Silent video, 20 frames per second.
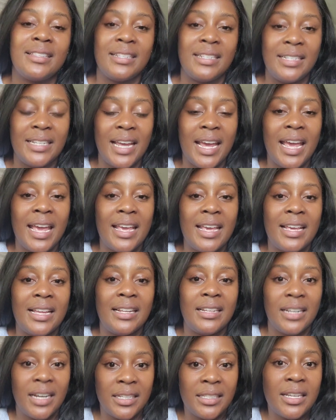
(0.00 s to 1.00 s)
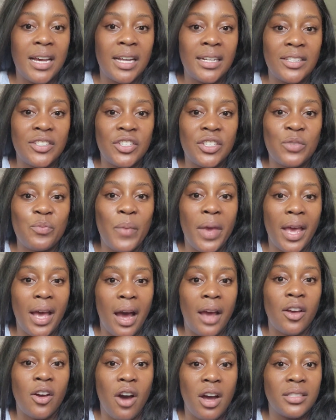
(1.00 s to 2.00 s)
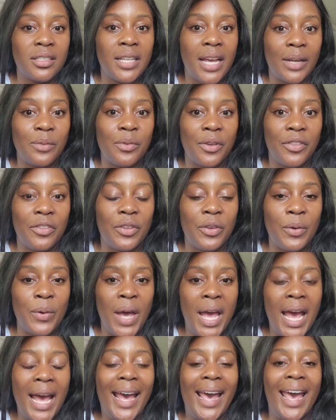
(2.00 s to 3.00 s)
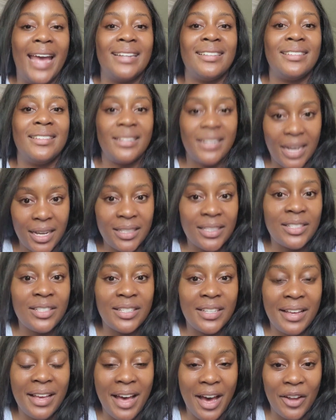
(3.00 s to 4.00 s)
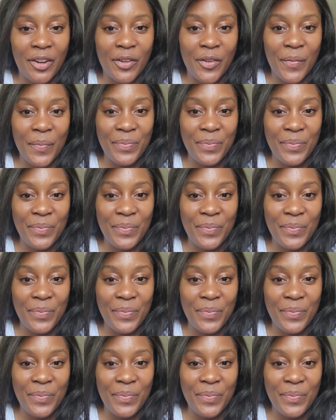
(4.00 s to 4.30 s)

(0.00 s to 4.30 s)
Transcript: the day he does kind of just make eye contact with you and does cuddle.